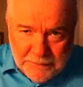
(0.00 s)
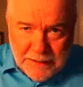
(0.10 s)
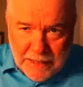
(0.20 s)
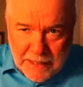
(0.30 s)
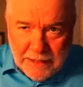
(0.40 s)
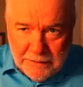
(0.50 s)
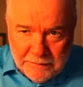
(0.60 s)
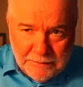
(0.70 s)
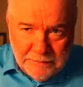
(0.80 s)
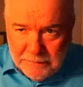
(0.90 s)
uh,
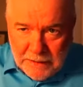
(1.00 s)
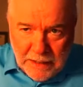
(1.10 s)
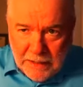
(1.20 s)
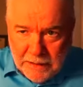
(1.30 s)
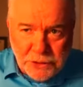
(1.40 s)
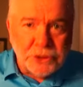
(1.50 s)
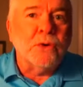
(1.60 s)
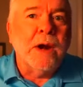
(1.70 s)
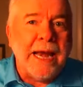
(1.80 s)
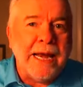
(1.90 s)
uh,
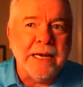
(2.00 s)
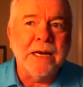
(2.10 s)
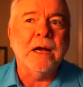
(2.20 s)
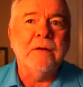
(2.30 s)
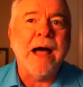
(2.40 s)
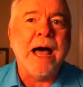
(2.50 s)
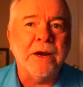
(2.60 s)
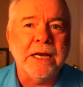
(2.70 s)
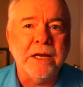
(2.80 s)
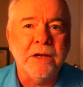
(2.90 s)
strain of how
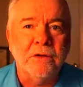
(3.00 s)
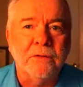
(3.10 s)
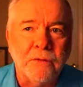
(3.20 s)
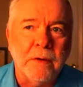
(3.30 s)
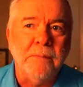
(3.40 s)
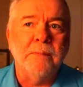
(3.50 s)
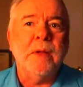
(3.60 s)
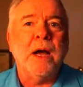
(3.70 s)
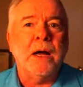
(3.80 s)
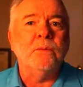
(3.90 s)
to heal from
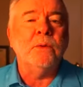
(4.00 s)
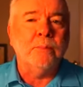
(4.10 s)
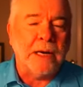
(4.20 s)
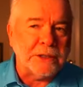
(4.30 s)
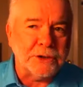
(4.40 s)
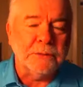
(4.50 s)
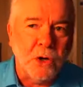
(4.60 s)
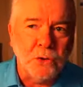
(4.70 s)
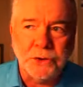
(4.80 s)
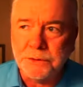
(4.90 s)
uh, repressed
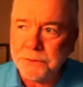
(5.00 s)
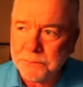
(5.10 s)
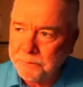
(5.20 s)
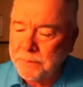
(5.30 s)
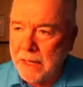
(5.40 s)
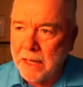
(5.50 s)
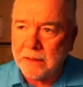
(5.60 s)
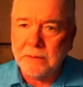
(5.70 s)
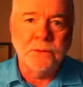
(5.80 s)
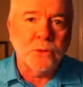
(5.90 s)
emotions,
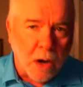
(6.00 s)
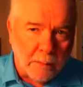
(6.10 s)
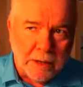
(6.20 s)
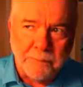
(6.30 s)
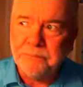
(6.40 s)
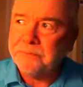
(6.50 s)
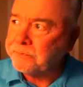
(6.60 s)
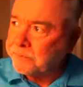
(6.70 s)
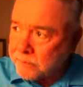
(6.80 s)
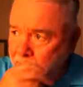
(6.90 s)
uh, trauma.
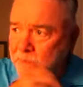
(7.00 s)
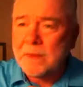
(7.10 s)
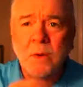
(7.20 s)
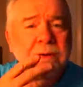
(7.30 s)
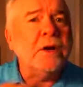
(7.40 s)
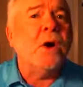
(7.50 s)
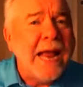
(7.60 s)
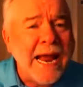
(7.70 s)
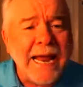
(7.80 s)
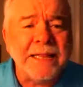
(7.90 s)
You know,
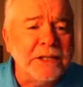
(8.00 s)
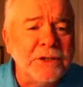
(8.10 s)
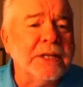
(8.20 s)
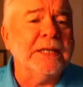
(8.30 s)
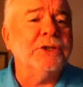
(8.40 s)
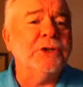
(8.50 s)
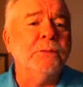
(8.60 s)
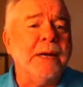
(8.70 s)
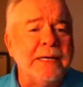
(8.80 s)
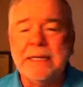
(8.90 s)
at these things,
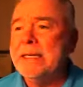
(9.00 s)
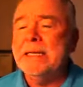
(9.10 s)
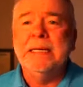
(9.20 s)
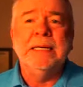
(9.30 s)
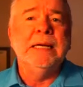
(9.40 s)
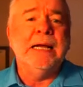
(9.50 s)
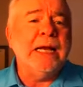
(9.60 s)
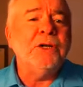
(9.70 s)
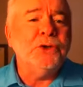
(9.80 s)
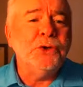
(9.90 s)
you might, uh,
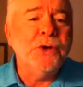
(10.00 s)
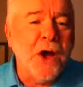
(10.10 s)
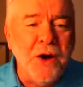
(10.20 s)
as you know,